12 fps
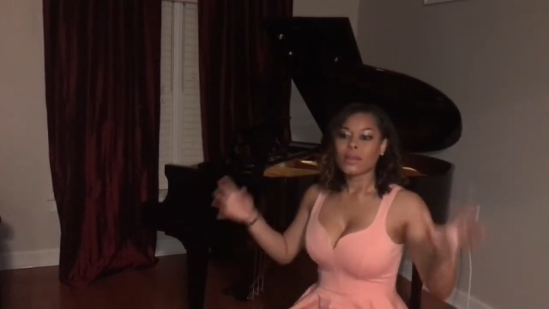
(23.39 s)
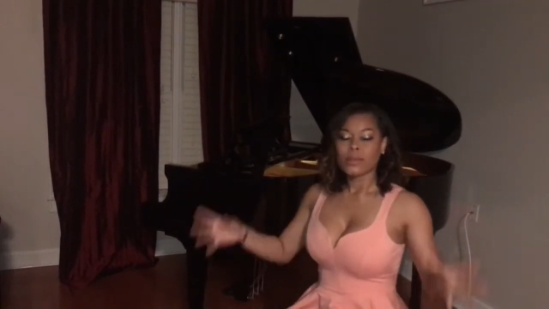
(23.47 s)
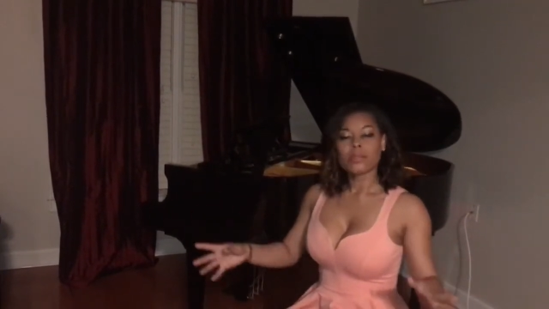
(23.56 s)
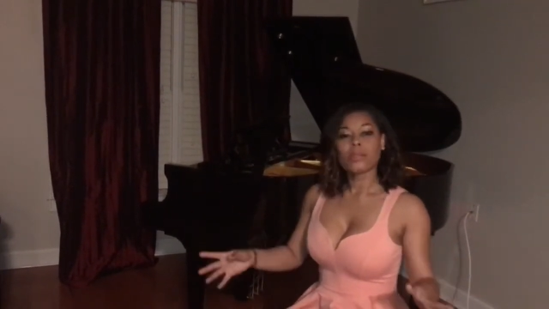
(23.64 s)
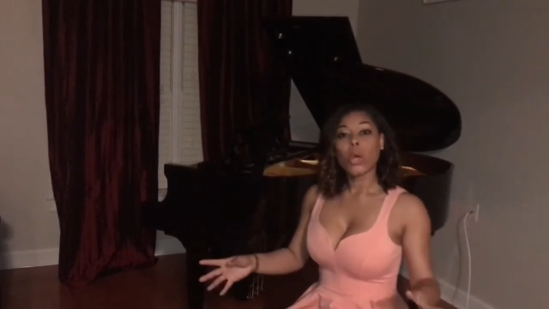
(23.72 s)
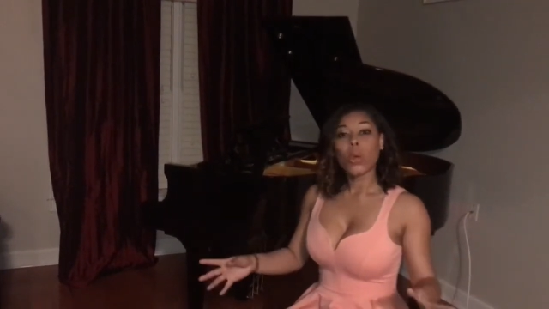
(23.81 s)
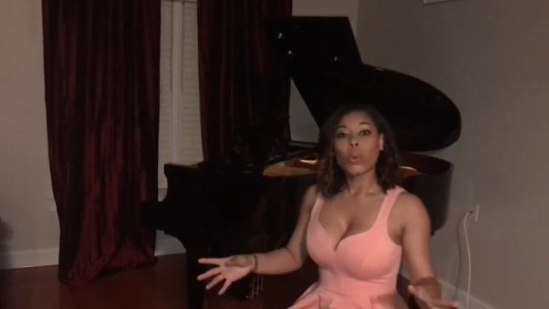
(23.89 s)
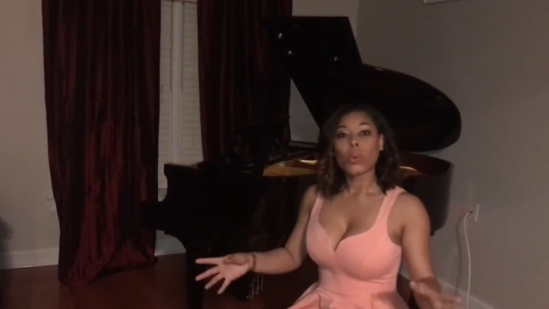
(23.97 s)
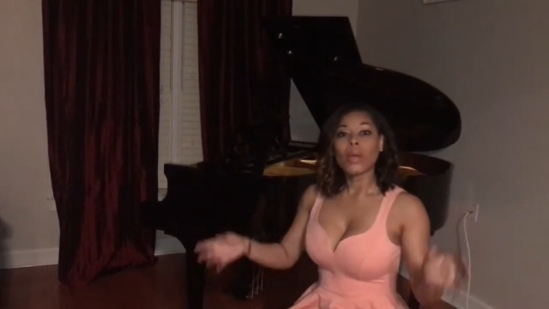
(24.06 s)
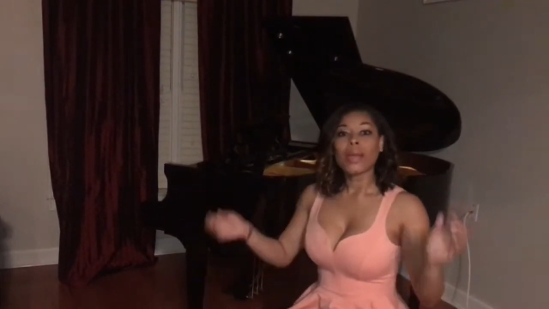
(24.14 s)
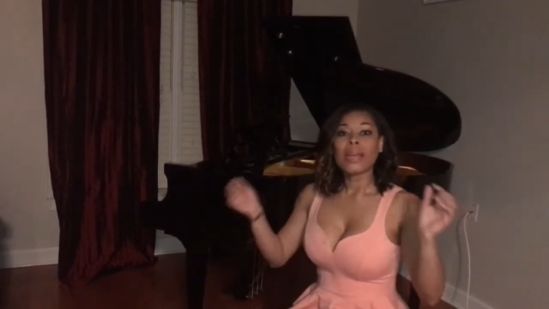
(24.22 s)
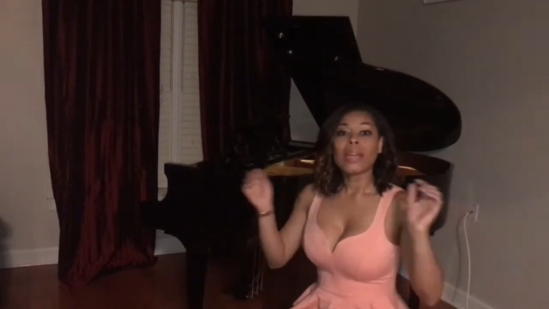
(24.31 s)

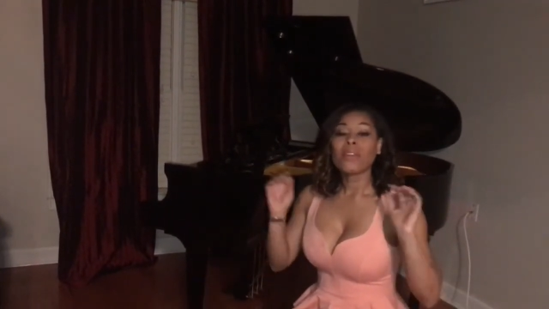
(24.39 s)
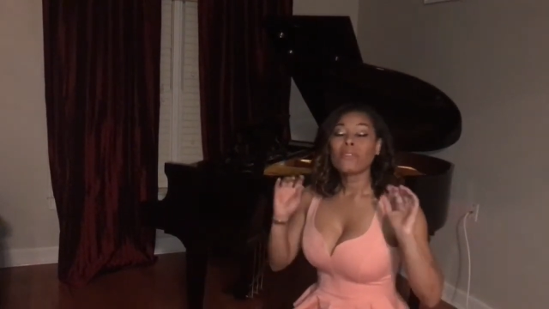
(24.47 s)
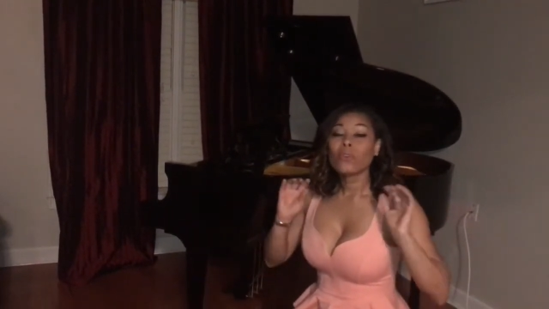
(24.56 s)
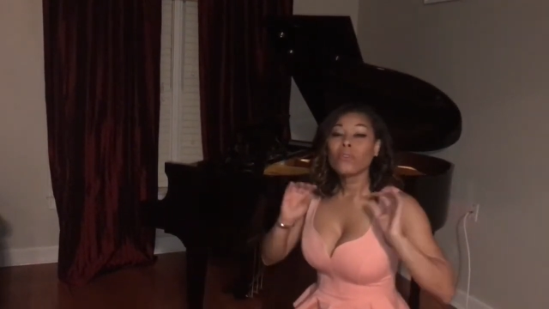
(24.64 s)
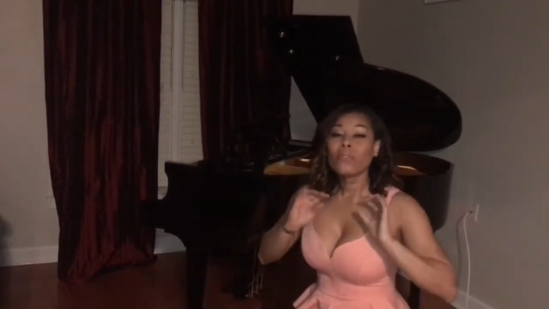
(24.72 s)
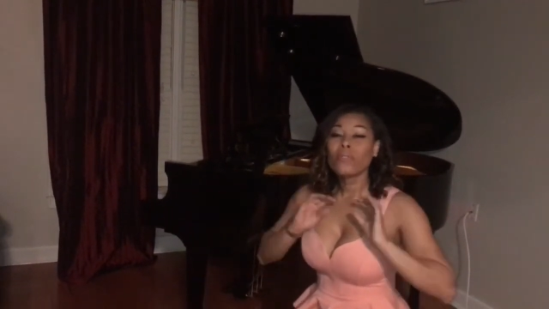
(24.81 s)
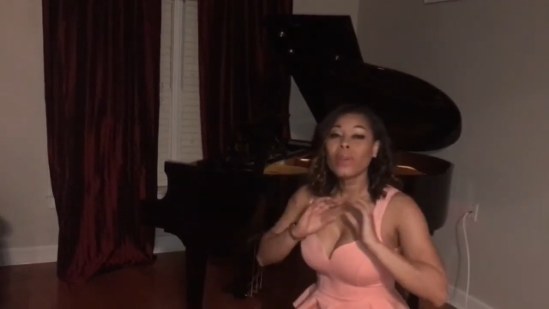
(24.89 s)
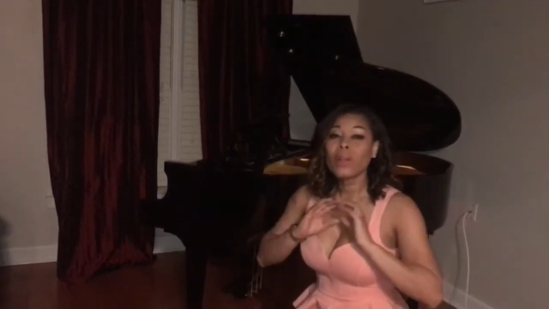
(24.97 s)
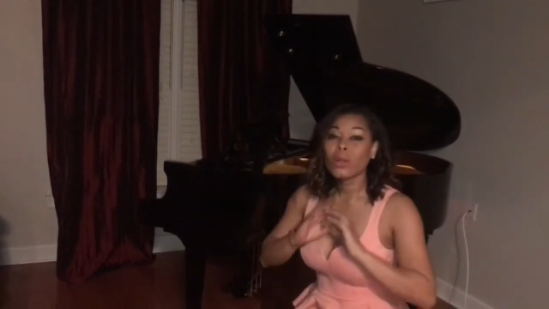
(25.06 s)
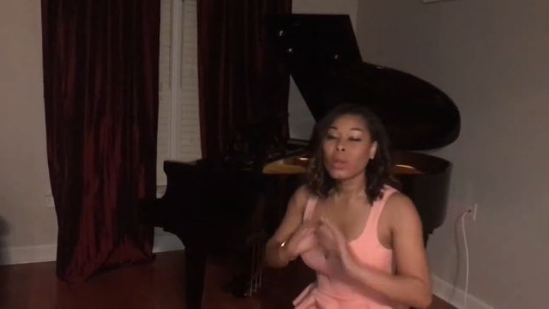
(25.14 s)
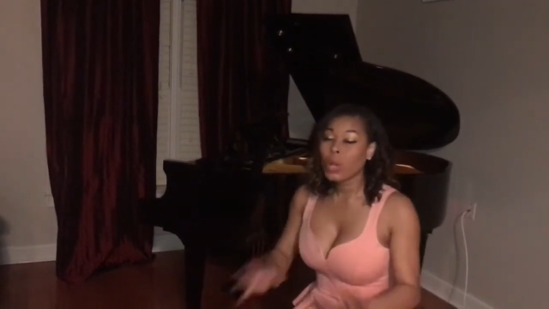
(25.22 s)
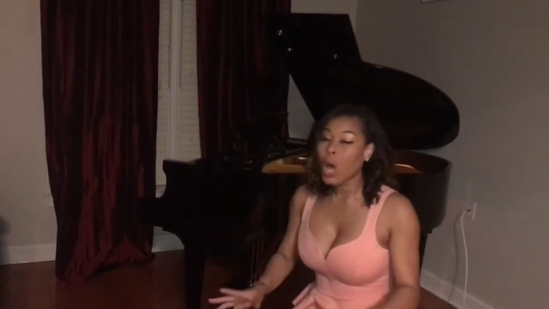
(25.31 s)
So if you
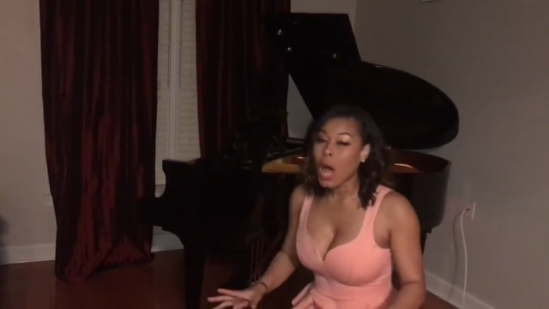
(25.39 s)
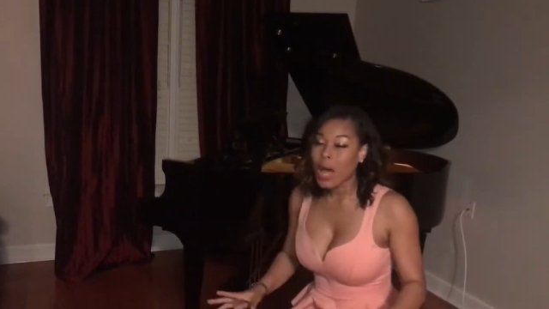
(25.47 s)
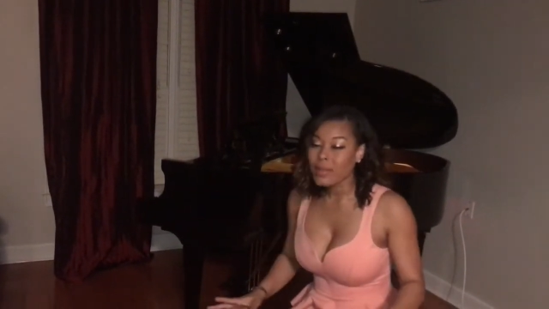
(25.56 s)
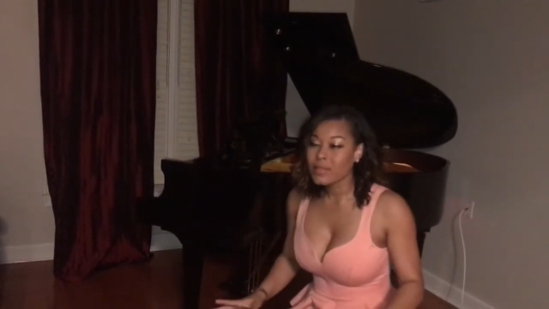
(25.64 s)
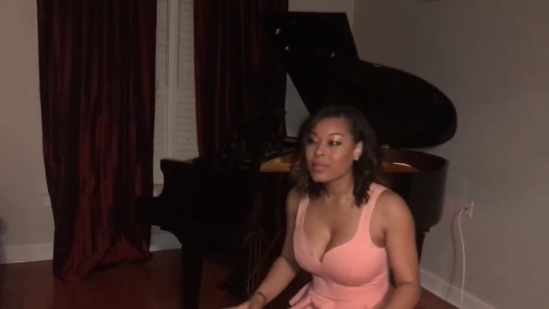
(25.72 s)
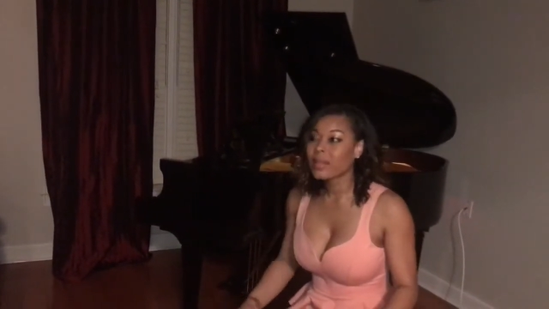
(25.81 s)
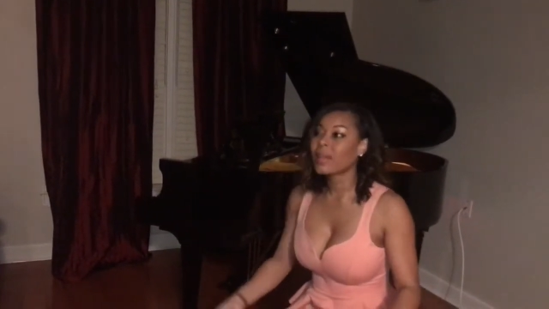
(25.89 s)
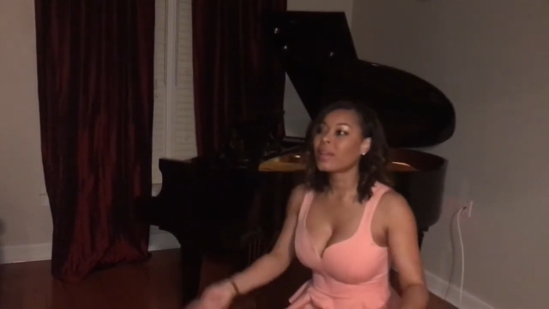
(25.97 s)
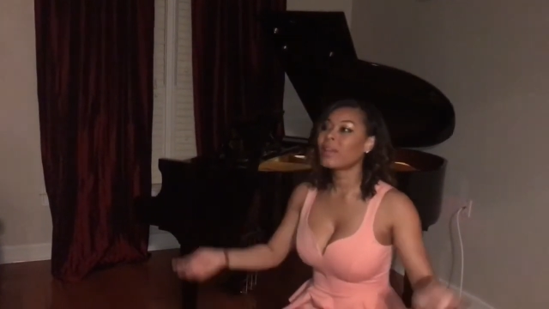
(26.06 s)
feel lost,